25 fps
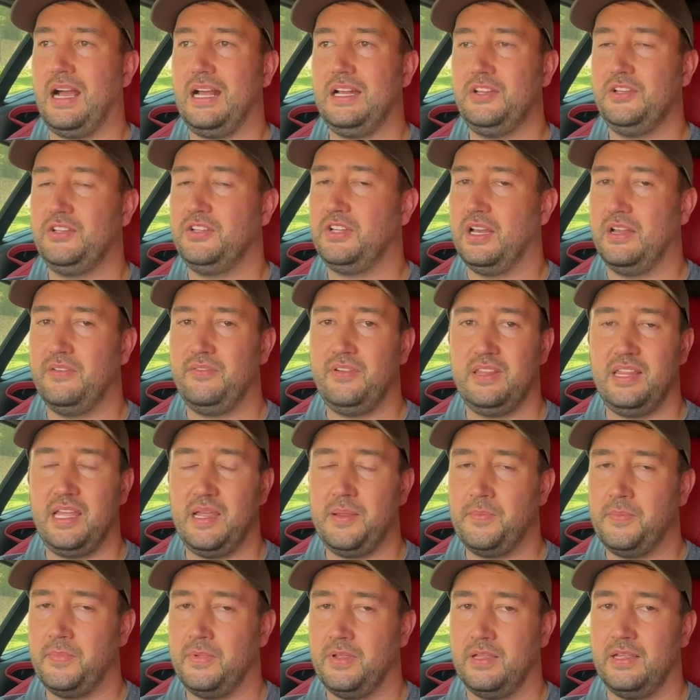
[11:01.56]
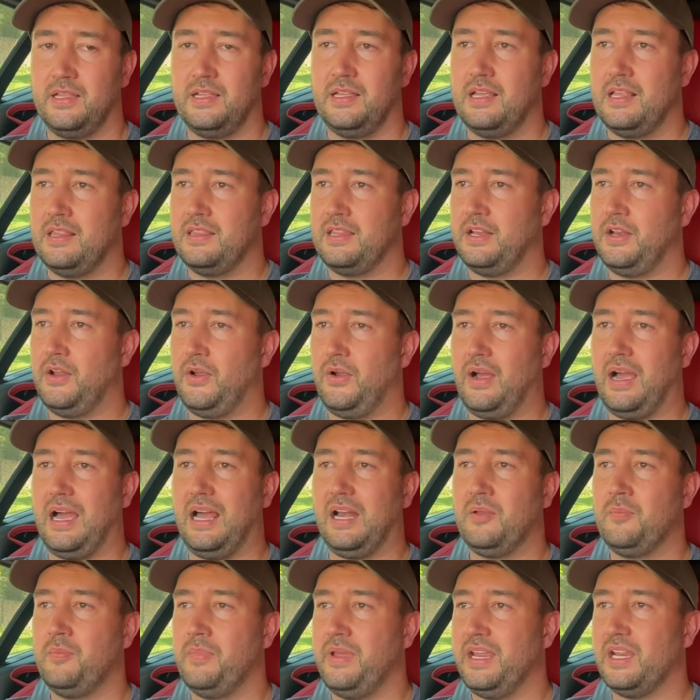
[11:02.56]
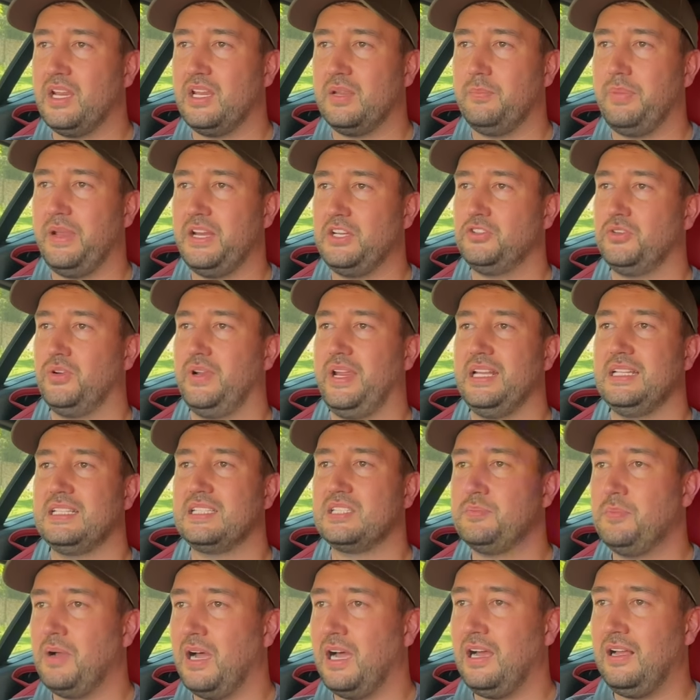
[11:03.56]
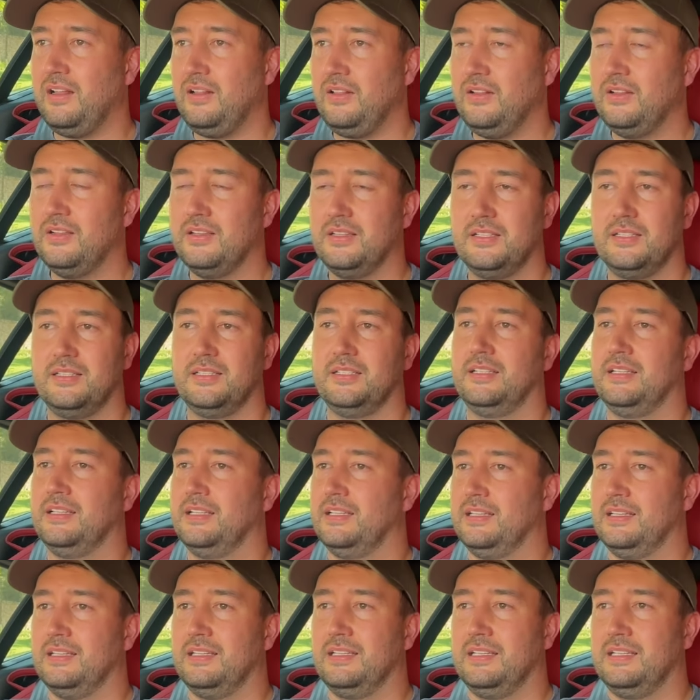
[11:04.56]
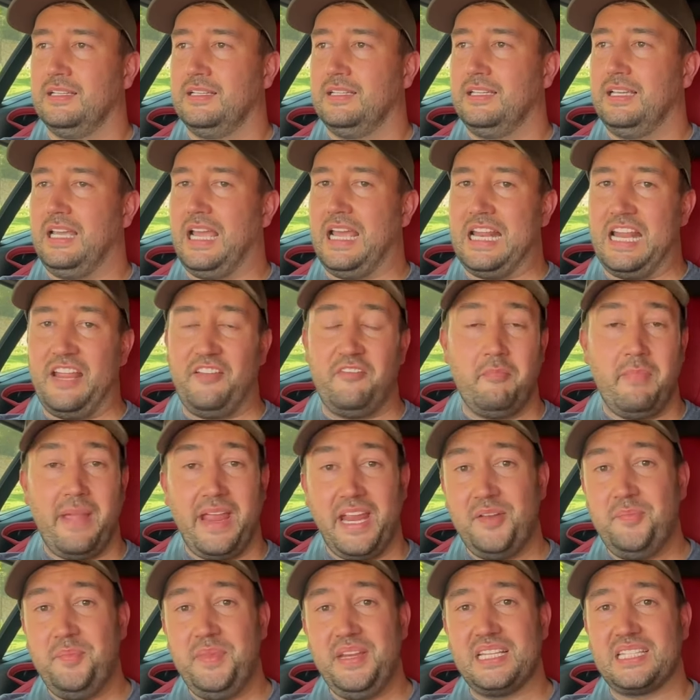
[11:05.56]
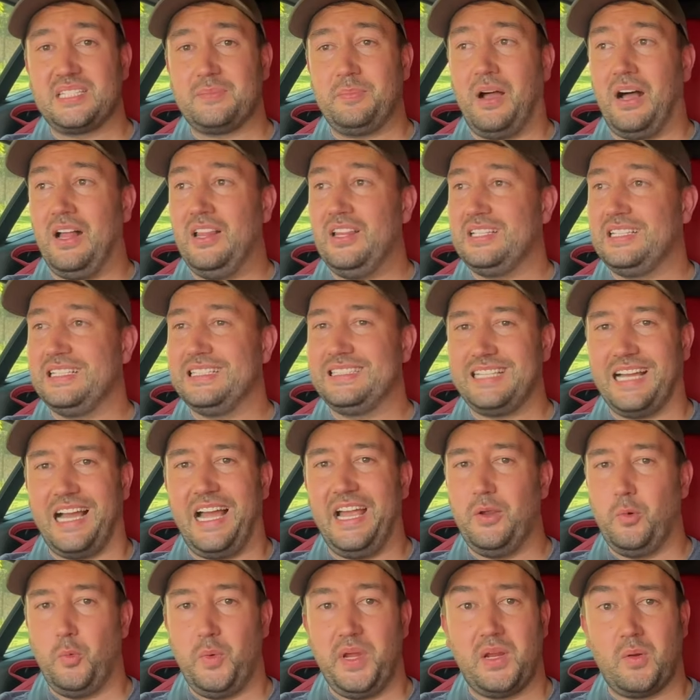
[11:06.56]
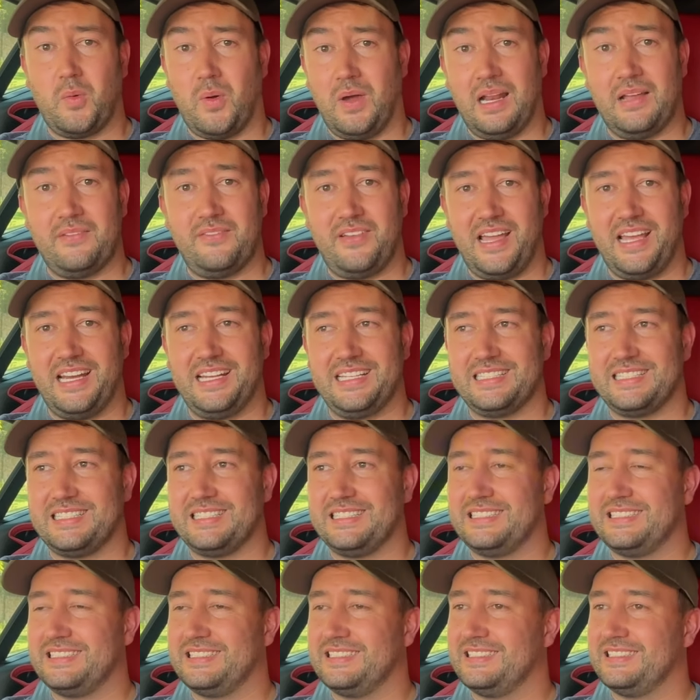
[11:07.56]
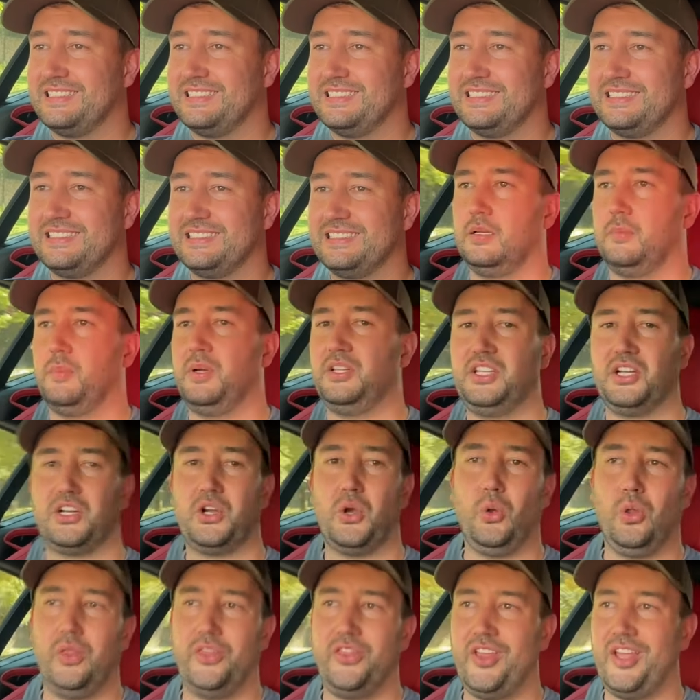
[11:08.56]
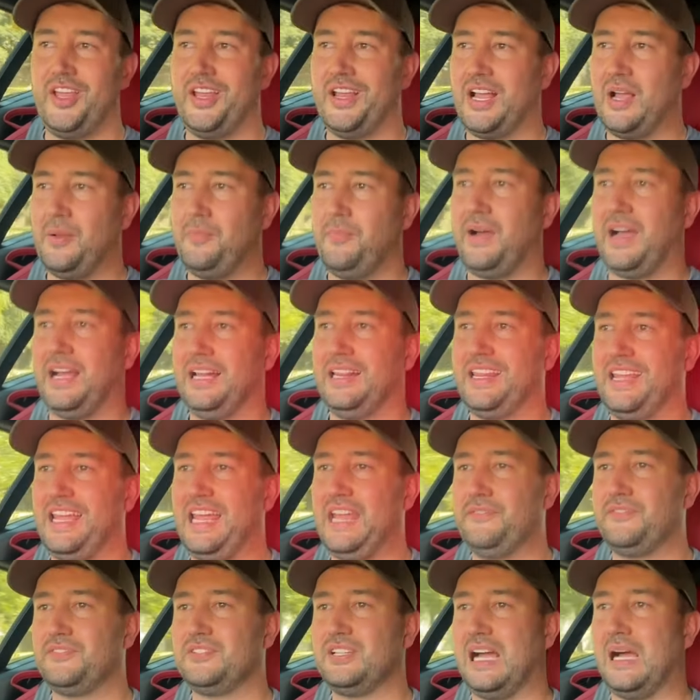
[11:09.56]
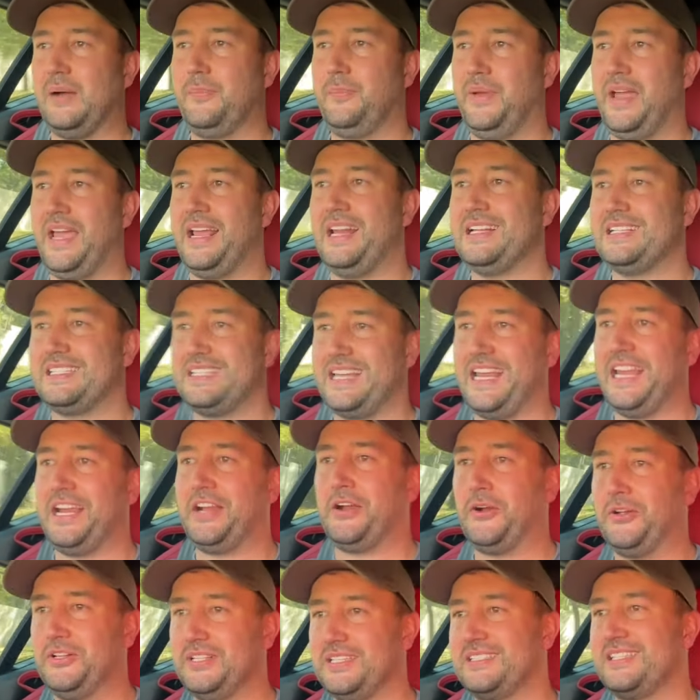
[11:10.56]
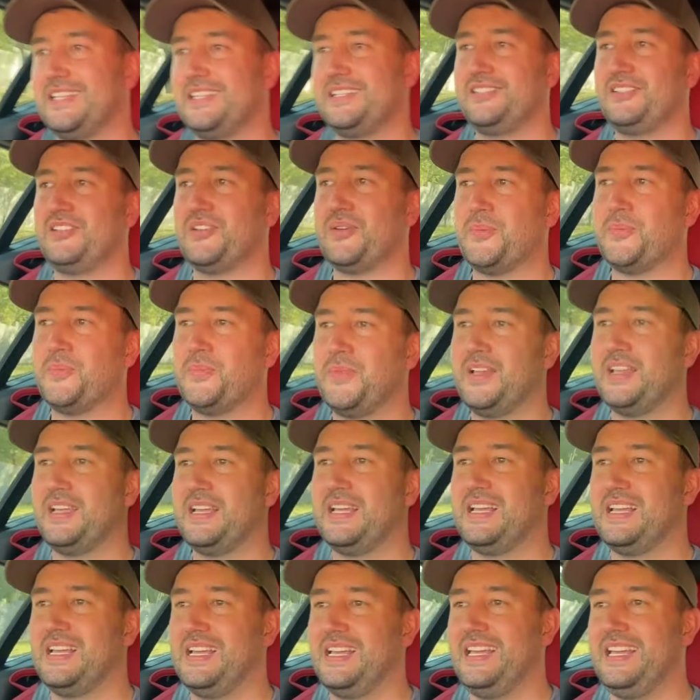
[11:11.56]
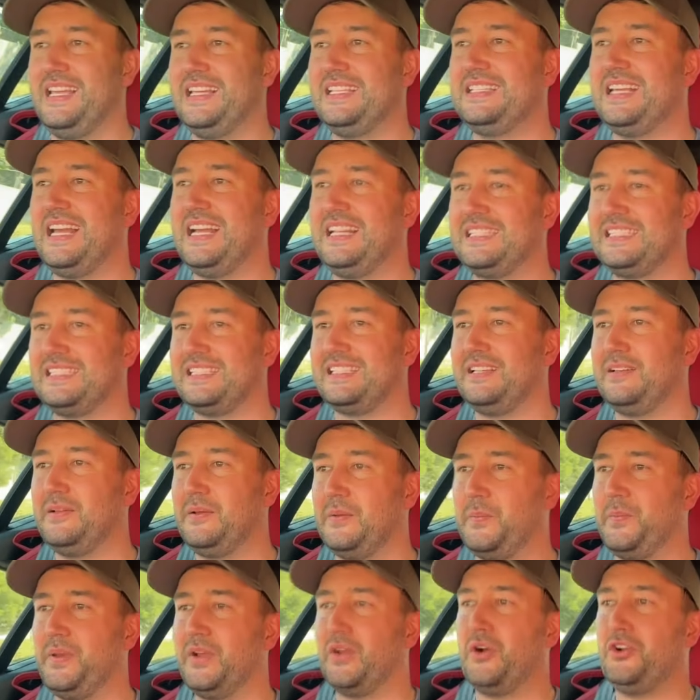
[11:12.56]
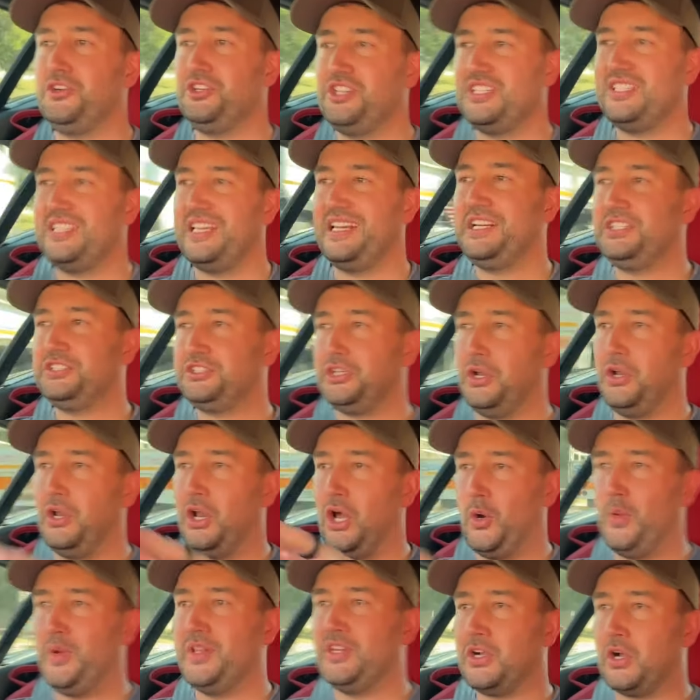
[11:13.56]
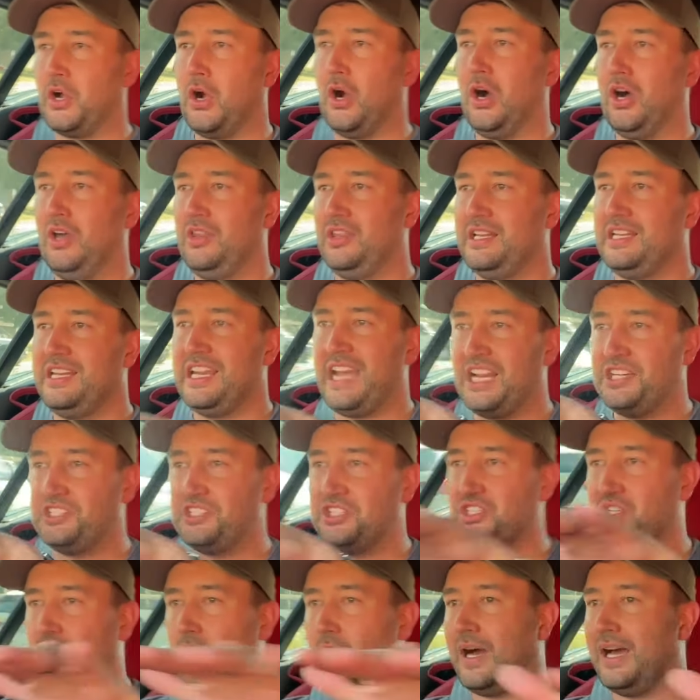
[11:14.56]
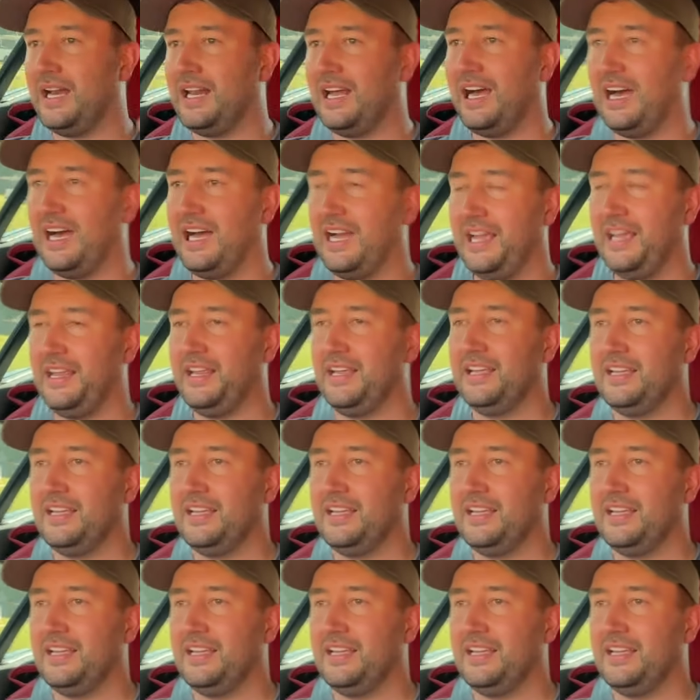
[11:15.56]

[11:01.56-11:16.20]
to deliver them, they know how to make petrol heads smile, and they've made me smile this entire week while I've had it. But the cool thing about the F-Type and its aircon system is that because you're sitting so low in the car, the dash is quite high,